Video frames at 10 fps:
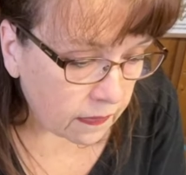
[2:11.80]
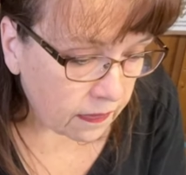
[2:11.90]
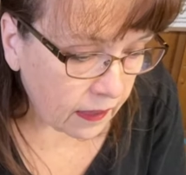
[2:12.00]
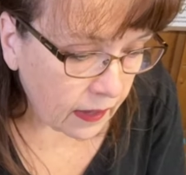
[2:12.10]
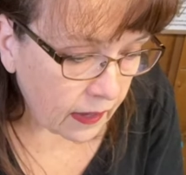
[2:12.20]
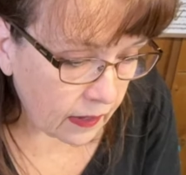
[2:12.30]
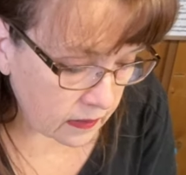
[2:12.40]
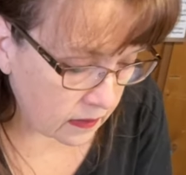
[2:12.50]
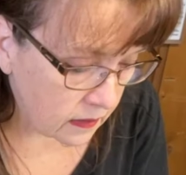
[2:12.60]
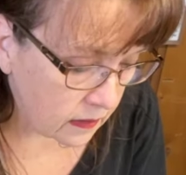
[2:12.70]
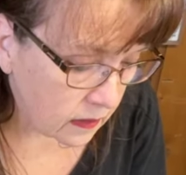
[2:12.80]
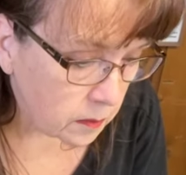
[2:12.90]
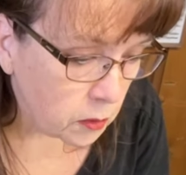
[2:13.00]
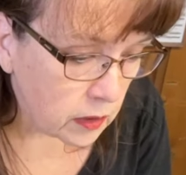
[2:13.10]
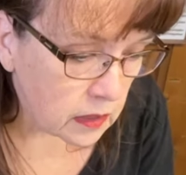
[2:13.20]
So I'm going to get
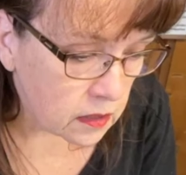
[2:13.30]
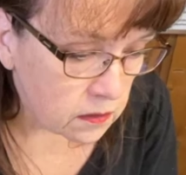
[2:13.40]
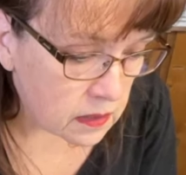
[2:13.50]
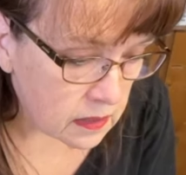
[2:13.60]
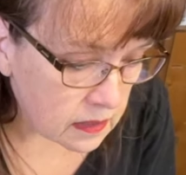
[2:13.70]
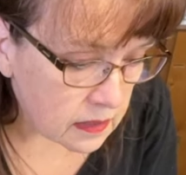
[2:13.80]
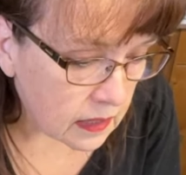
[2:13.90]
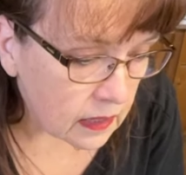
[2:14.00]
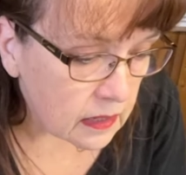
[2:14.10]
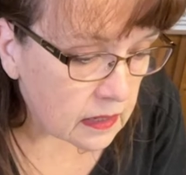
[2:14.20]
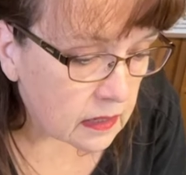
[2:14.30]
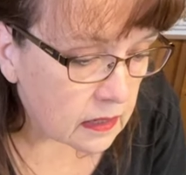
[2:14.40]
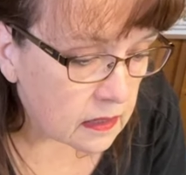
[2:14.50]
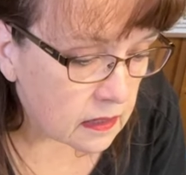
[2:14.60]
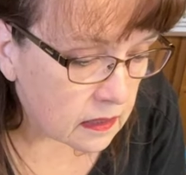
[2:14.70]
that. I'm going to
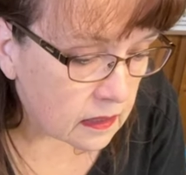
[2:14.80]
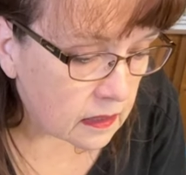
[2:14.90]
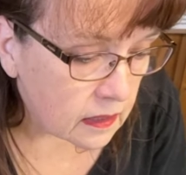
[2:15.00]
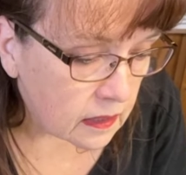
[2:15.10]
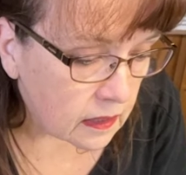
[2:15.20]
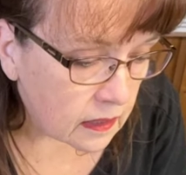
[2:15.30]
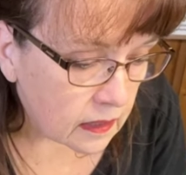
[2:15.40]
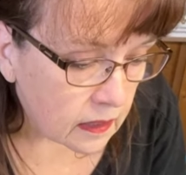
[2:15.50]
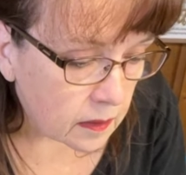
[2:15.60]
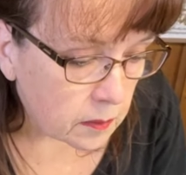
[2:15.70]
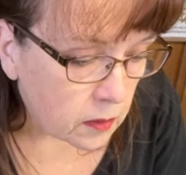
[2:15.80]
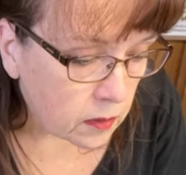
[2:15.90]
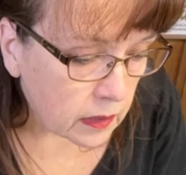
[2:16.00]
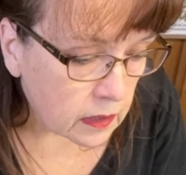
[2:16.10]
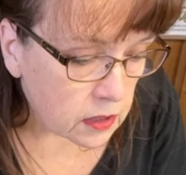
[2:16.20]
send it.
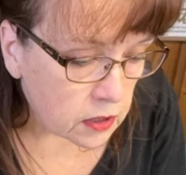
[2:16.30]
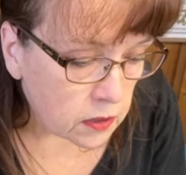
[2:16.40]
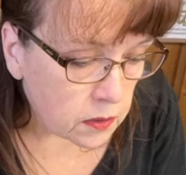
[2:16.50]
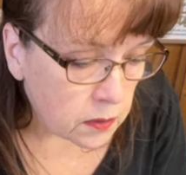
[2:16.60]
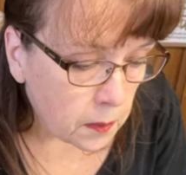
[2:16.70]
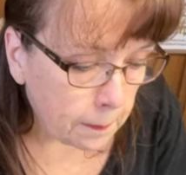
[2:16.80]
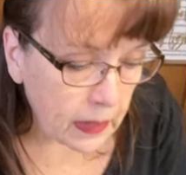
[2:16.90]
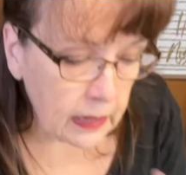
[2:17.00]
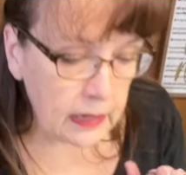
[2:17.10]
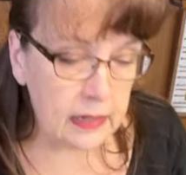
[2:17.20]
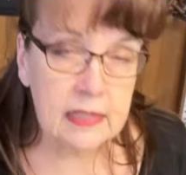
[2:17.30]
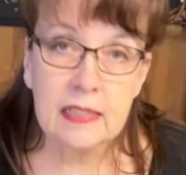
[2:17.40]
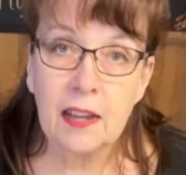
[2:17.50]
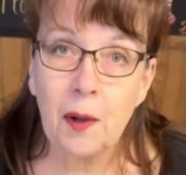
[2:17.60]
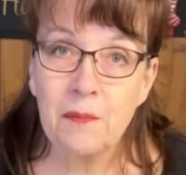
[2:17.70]
I'm going
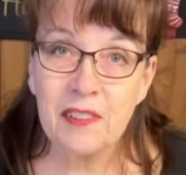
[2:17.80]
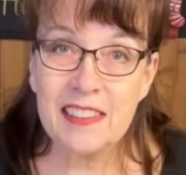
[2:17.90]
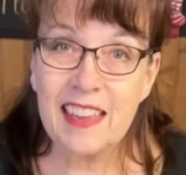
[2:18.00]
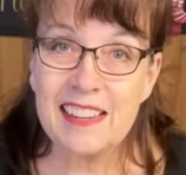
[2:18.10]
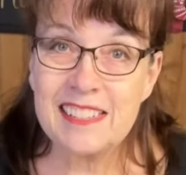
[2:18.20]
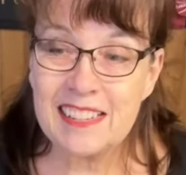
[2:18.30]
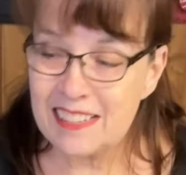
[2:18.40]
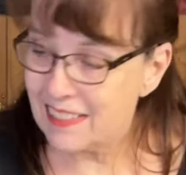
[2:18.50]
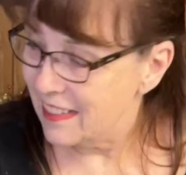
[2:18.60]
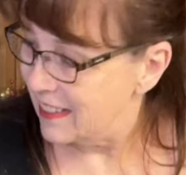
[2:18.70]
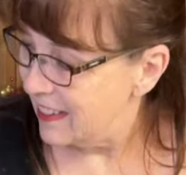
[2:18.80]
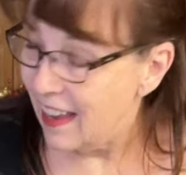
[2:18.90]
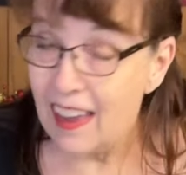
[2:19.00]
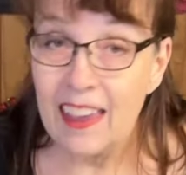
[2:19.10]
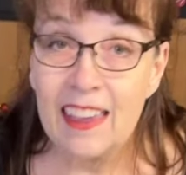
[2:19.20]
to pin it. Hopefully that
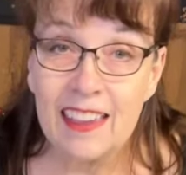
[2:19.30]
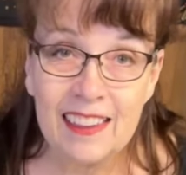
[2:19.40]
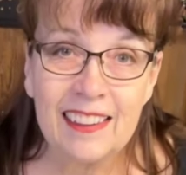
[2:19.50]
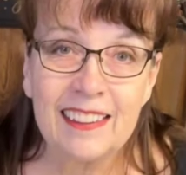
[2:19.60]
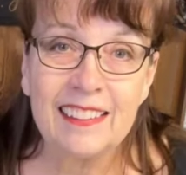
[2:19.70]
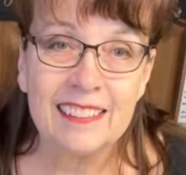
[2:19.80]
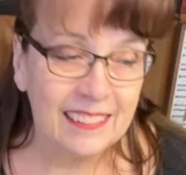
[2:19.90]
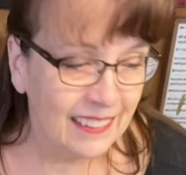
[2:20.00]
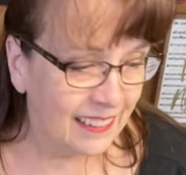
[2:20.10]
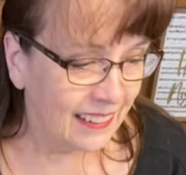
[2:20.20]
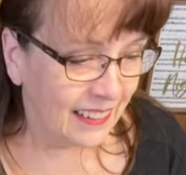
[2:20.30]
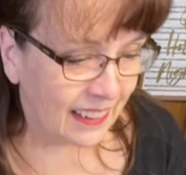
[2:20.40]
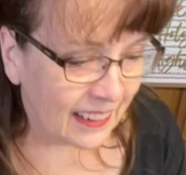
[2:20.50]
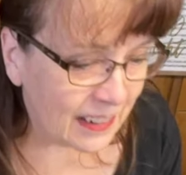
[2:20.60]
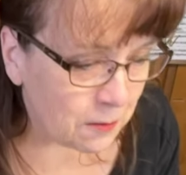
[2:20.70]
did
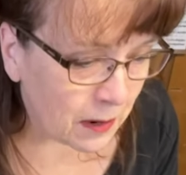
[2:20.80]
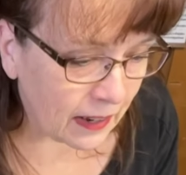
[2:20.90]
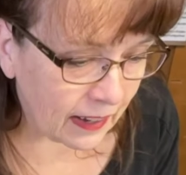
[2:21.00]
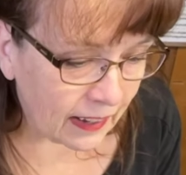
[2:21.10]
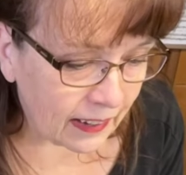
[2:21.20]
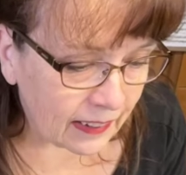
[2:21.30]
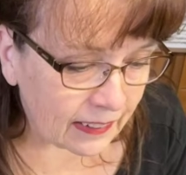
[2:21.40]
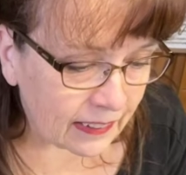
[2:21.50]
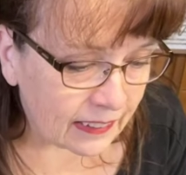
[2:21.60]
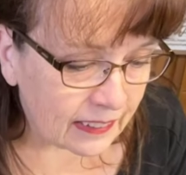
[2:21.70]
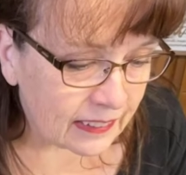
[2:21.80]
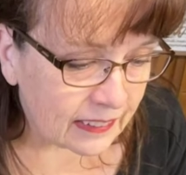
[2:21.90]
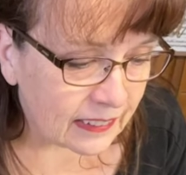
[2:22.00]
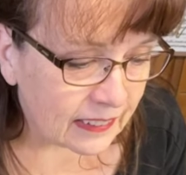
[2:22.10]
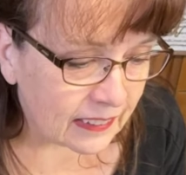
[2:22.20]
it. Yay!
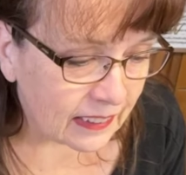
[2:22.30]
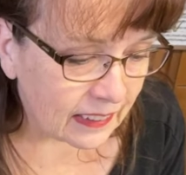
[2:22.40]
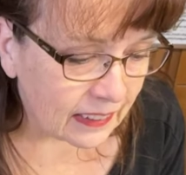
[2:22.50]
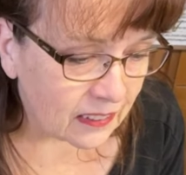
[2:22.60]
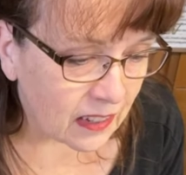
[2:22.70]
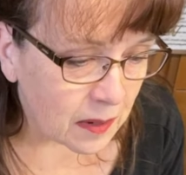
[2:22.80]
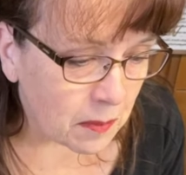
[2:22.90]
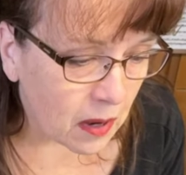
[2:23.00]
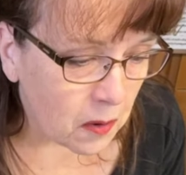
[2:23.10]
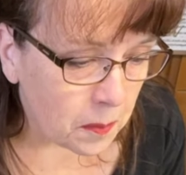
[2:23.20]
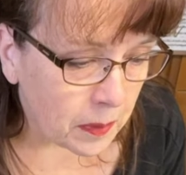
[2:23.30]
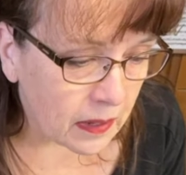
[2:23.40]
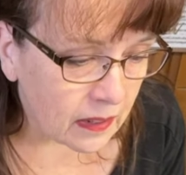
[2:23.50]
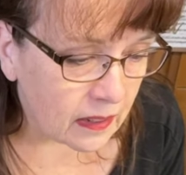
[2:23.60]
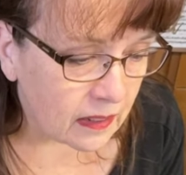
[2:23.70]
Anyway,
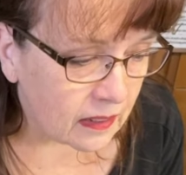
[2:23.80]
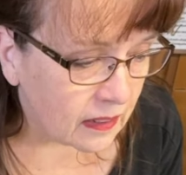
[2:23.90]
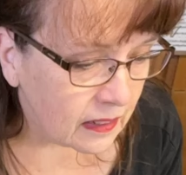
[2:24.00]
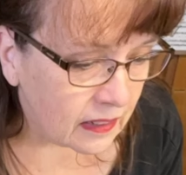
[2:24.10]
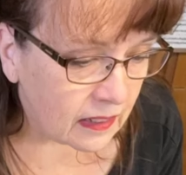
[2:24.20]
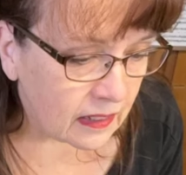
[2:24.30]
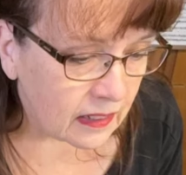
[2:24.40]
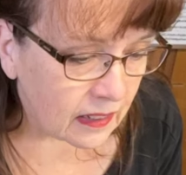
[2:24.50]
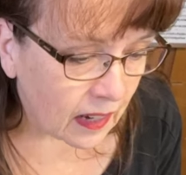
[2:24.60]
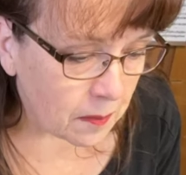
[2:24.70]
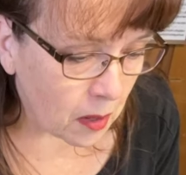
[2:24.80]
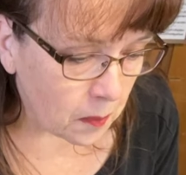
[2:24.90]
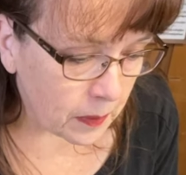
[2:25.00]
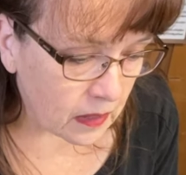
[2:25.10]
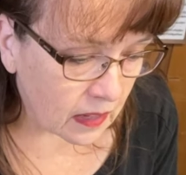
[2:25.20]
now I'm hoping
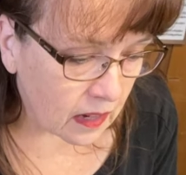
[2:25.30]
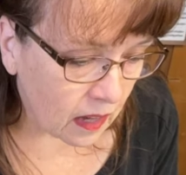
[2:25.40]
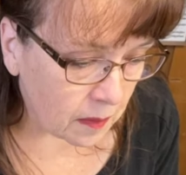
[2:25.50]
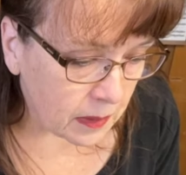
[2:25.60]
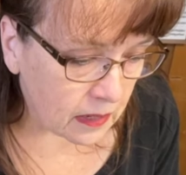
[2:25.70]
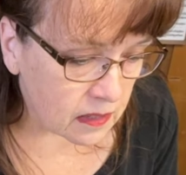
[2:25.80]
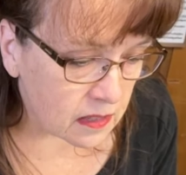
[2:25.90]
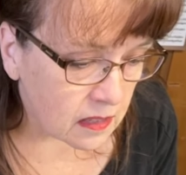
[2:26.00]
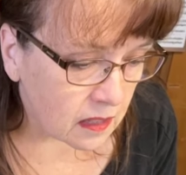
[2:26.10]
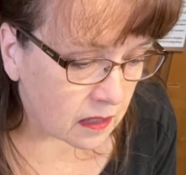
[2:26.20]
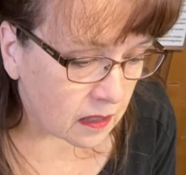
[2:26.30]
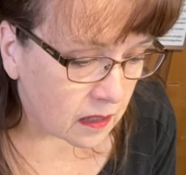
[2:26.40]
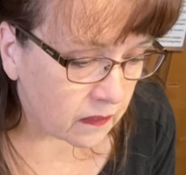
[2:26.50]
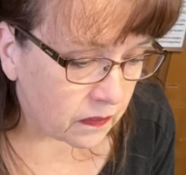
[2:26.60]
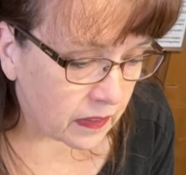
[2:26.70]
the
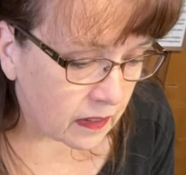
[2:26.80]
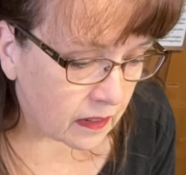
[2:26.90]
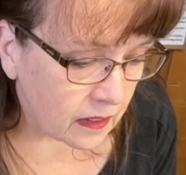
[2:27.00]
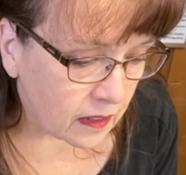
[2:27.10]
comments